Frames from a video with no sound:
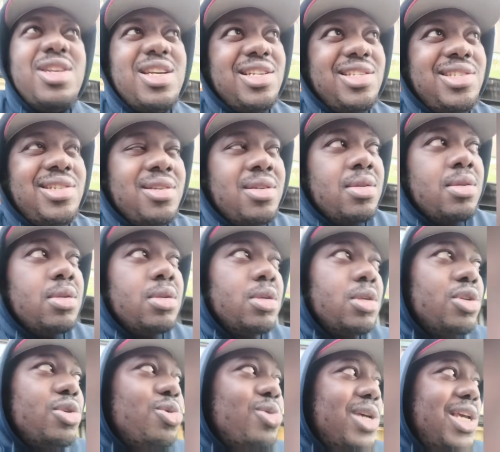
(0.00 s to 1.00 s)
because
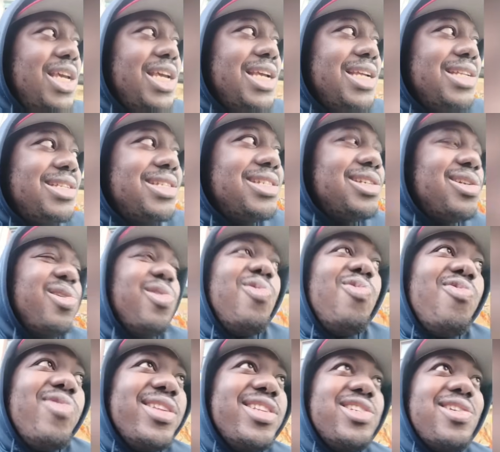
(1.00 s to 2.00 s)
you can't just
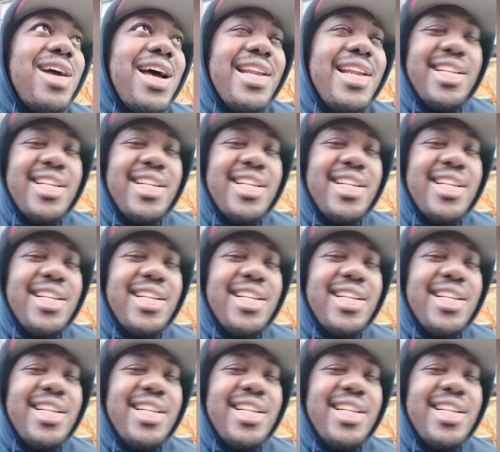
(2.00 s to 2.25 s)
go and try to